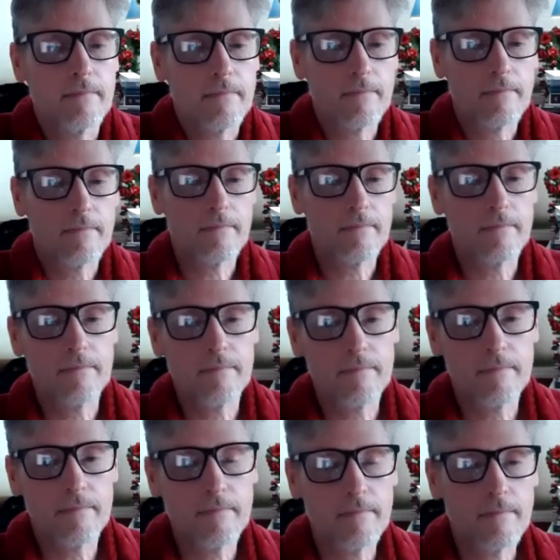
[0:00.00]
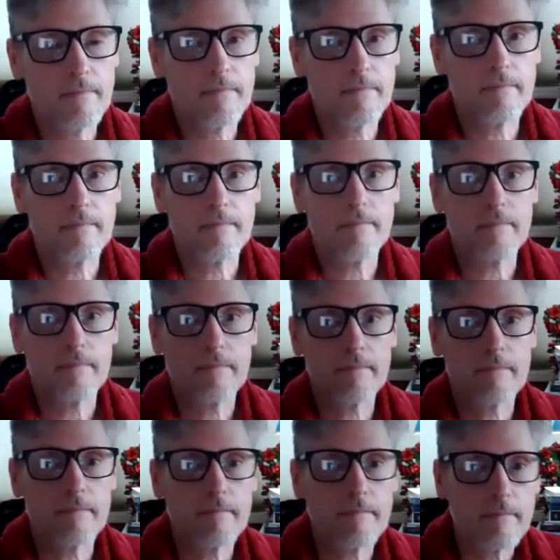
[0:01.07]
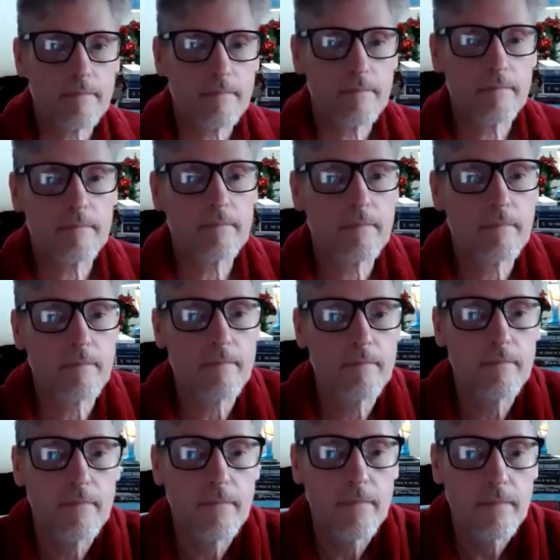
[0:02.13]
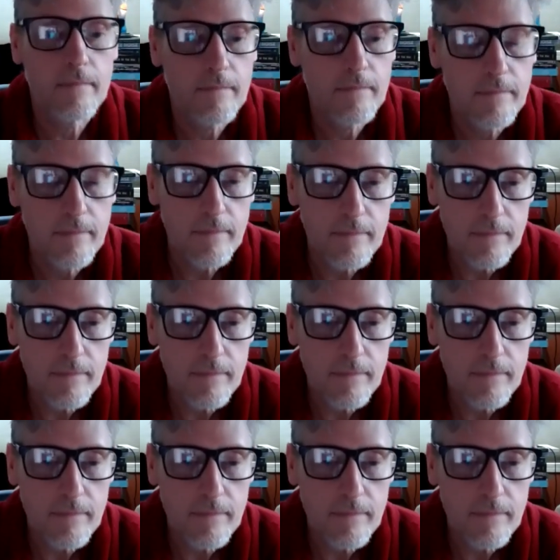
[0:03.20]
[no speech]